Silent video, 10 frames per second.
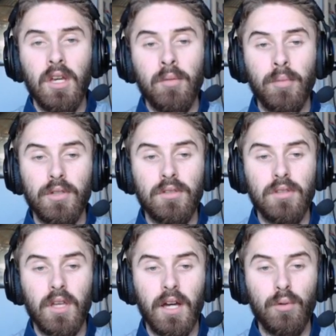but
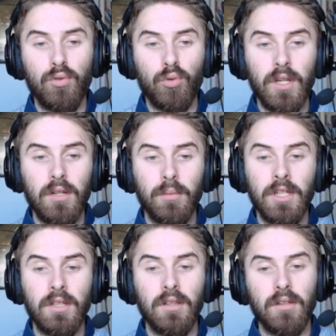I would
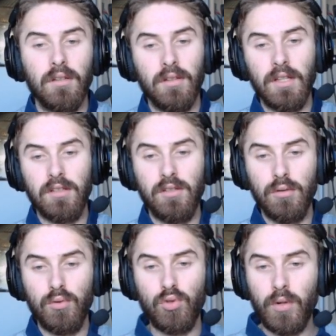recommend that
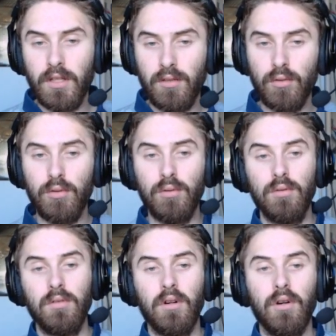you try
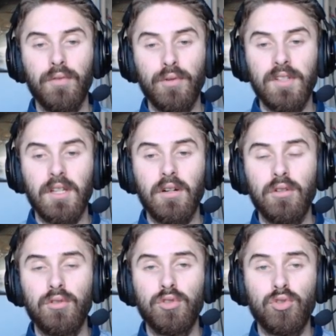to overtake
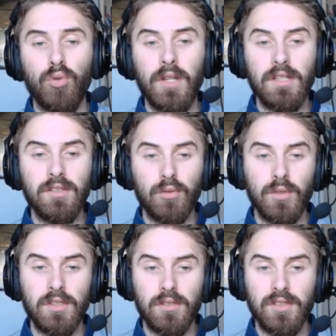on the straights
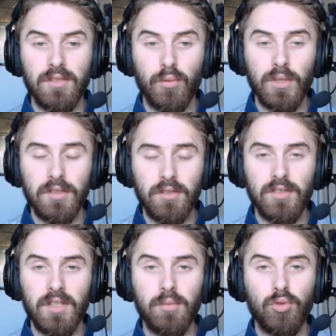with the
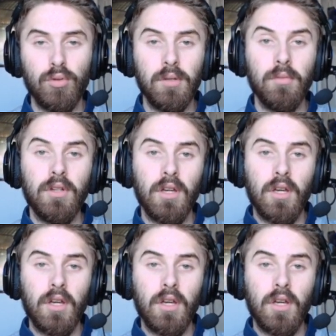slipstream,